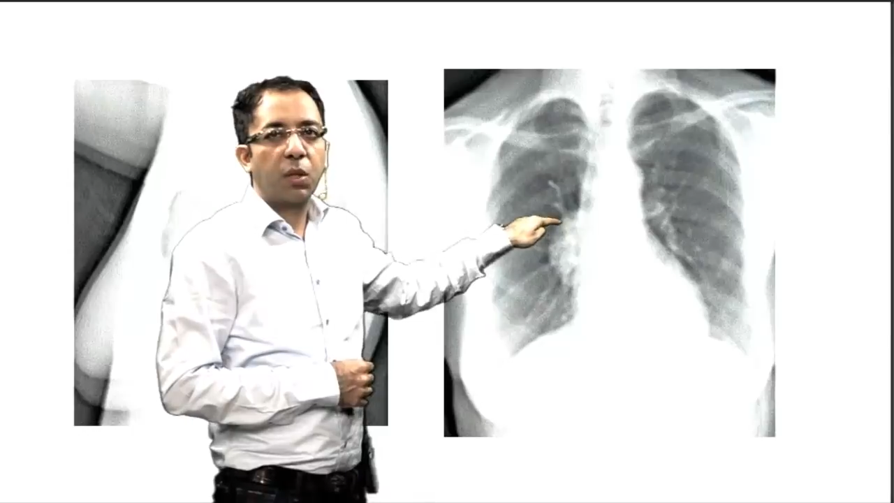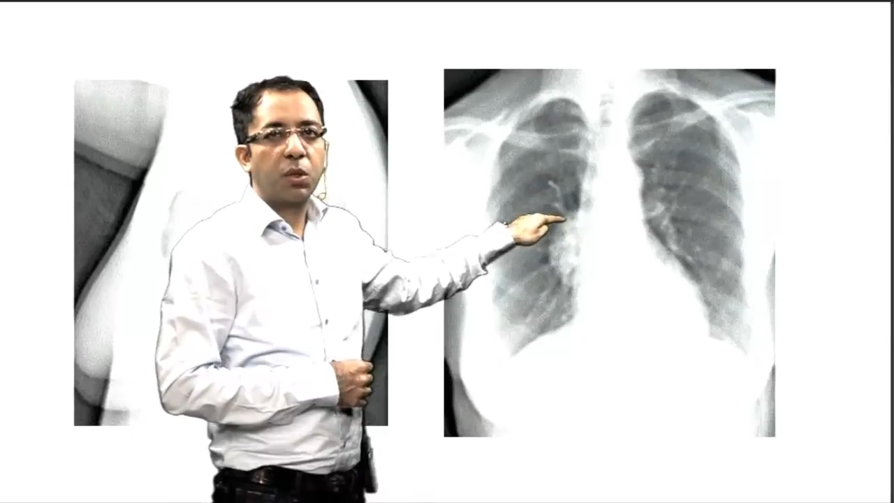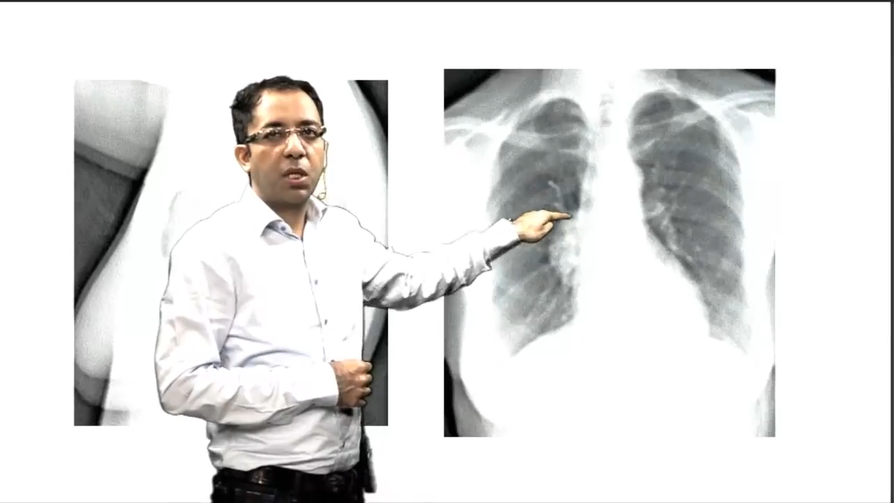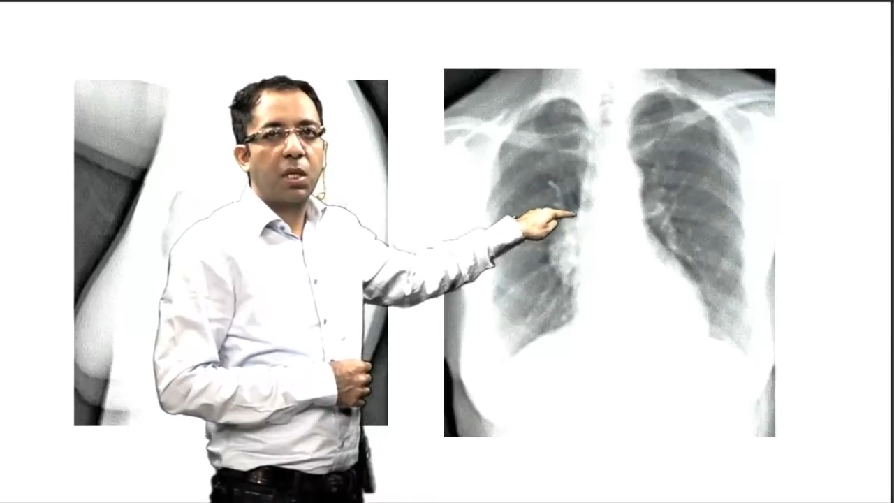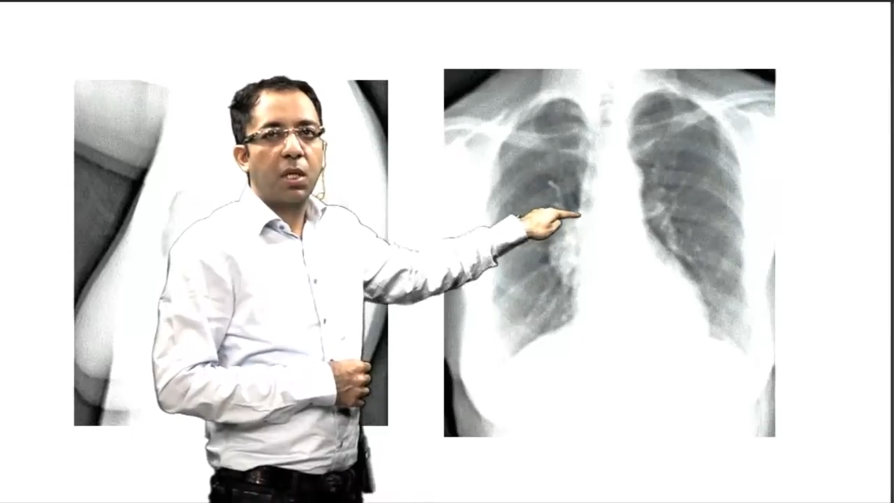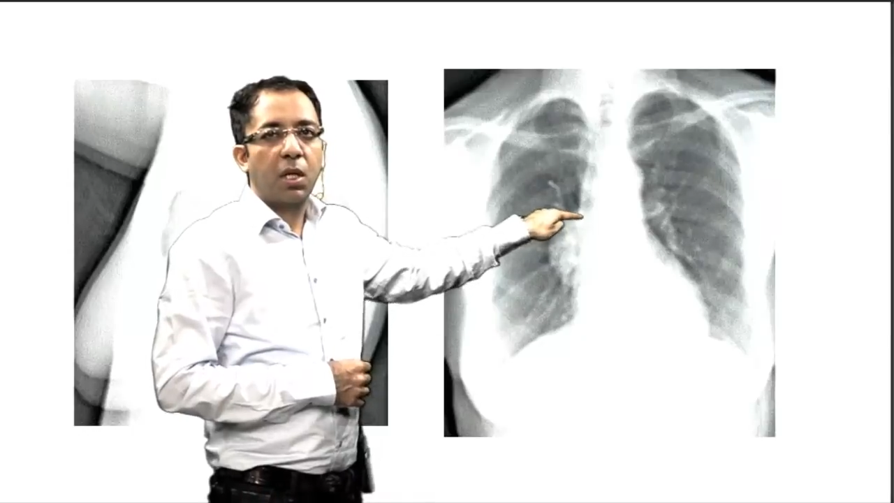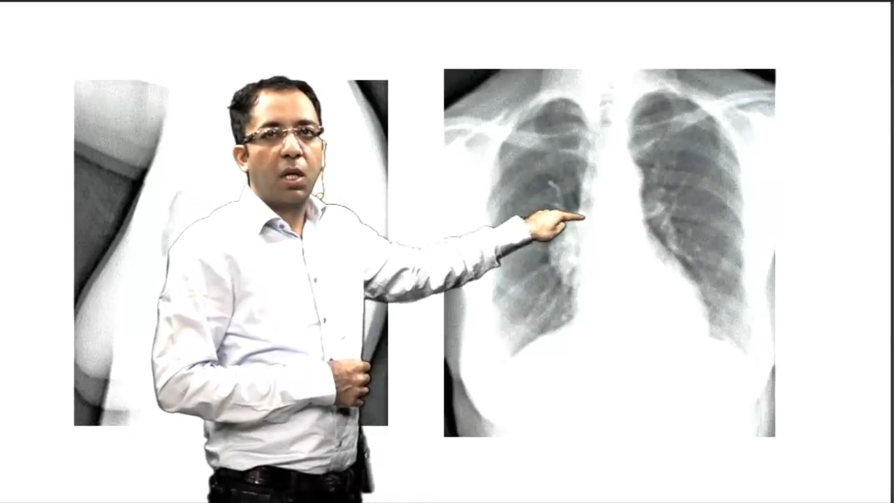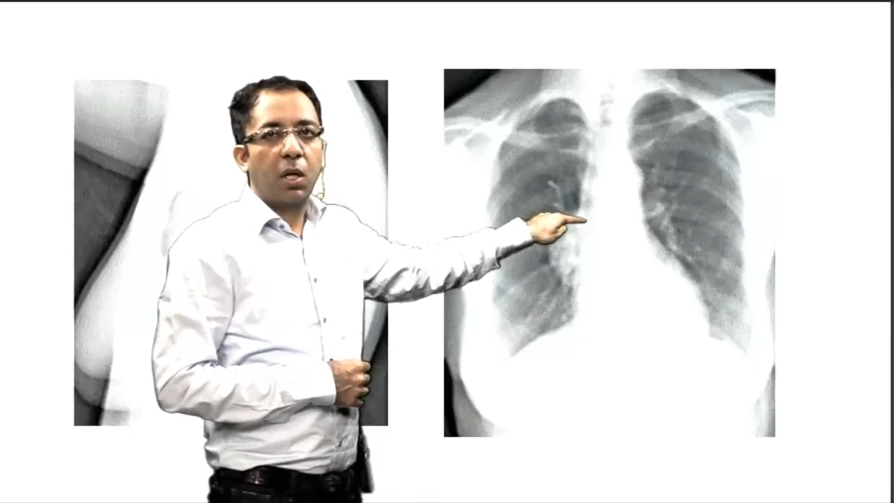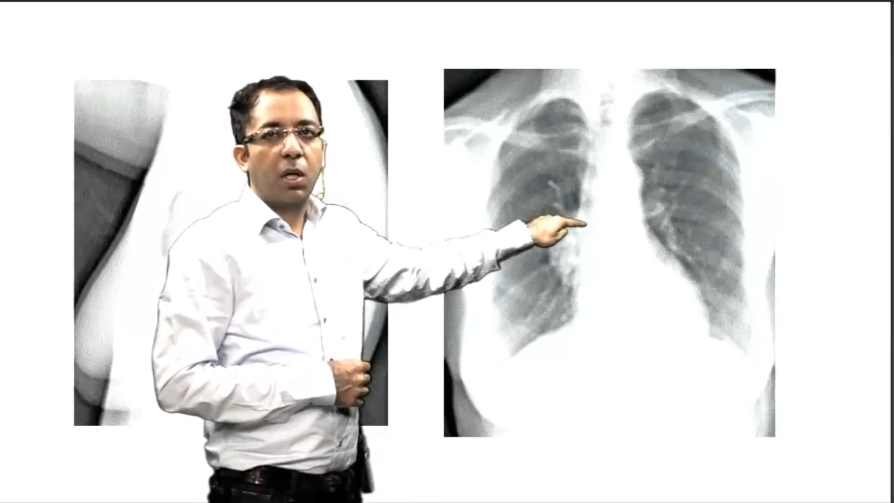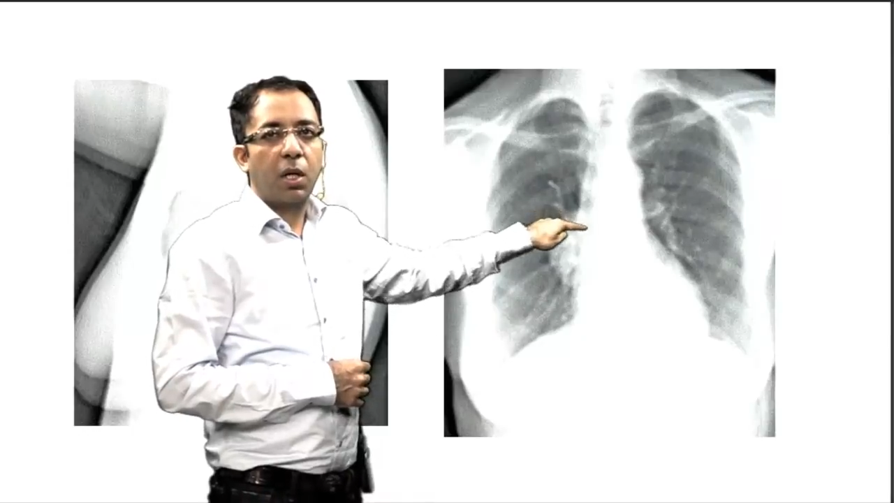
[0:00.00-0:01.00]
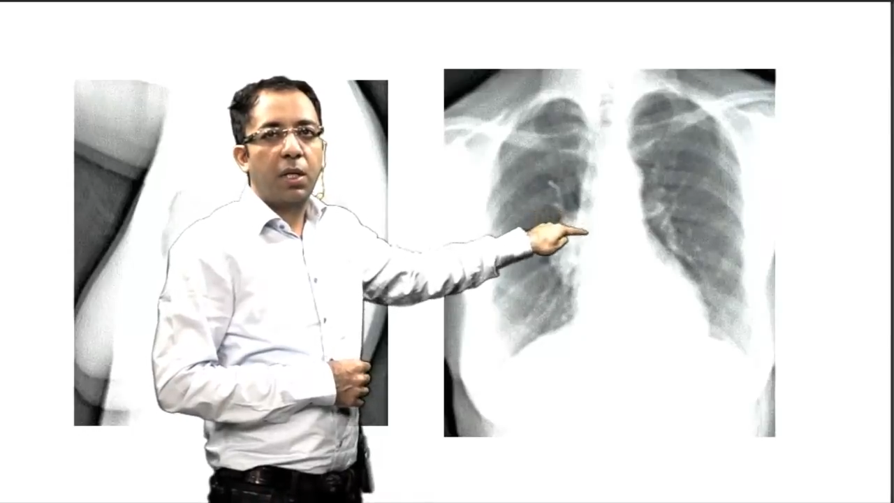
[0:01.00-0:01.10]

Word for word: Can you see uh,